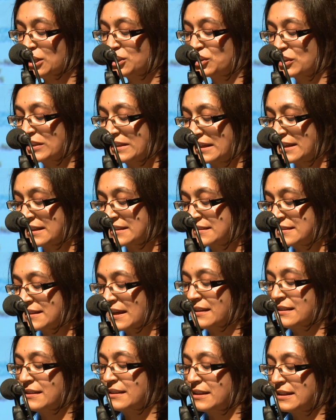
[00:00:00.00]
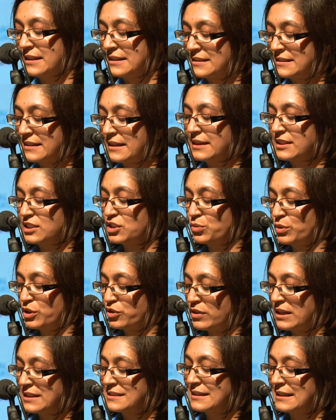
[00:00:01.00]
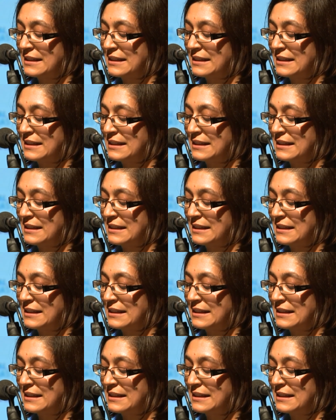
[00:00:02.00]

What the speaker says: to the extent that it seeks to address